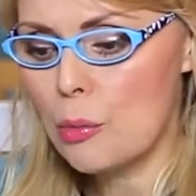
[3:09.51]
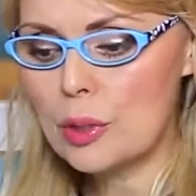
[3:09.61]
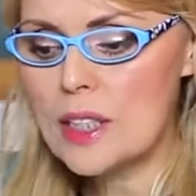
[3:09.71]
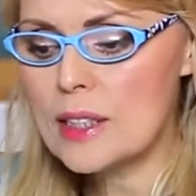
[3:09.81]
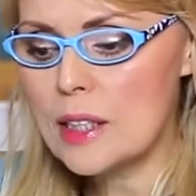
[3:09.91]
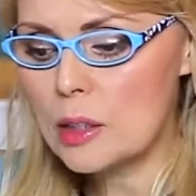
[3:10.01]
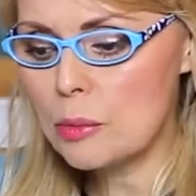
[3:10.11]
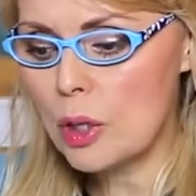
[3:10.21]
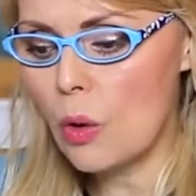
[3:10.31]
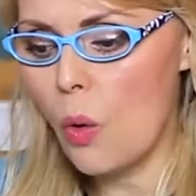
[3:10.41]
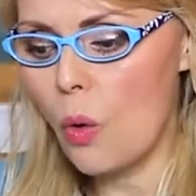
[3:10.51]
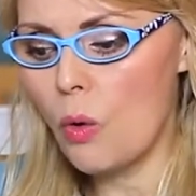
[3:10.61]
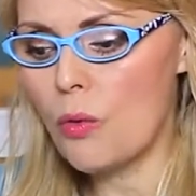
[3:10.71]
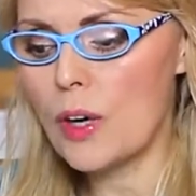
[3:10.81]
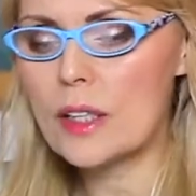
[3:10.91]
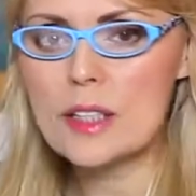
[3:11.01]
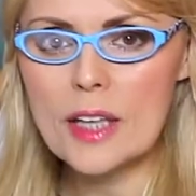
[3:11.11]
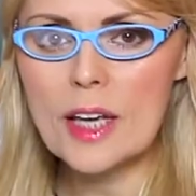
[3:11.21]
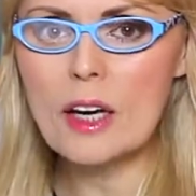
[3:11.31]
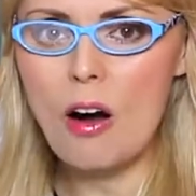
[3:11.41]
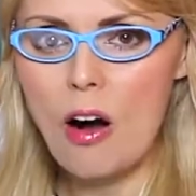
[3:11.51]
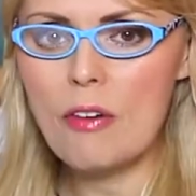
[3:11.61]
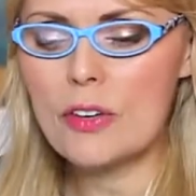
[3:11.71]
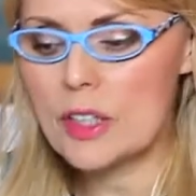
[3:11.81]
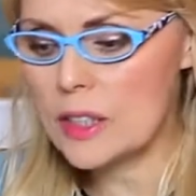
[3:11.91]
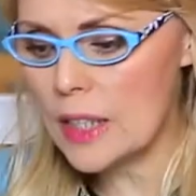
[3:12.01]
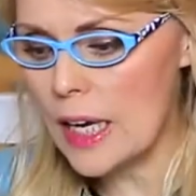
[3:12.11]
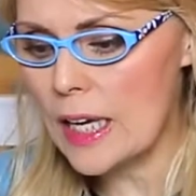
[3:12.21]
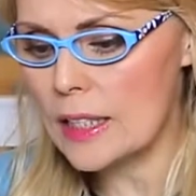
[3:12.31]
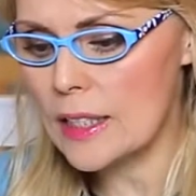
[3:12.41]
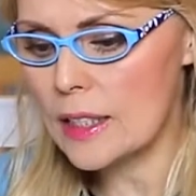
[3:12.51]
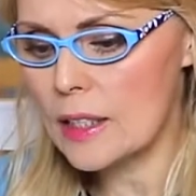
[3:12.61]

Please let me go over and take off his head."